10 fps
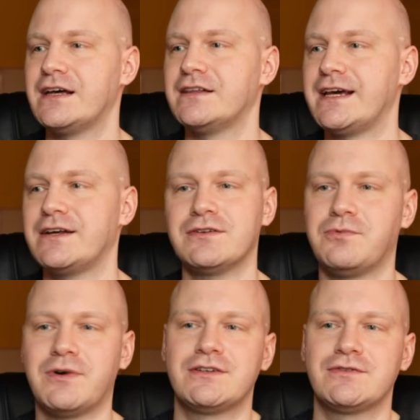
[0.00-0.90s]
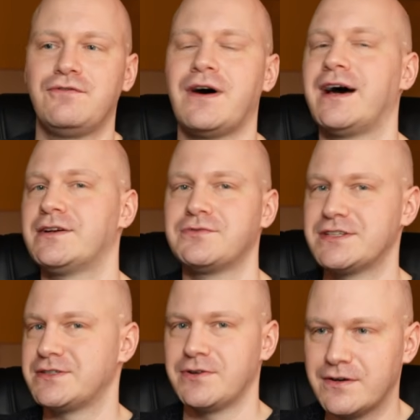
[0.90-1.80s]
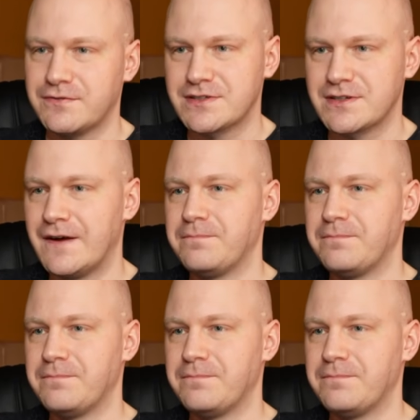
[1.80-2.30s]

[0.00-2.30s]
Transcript: They don't want to fund reserves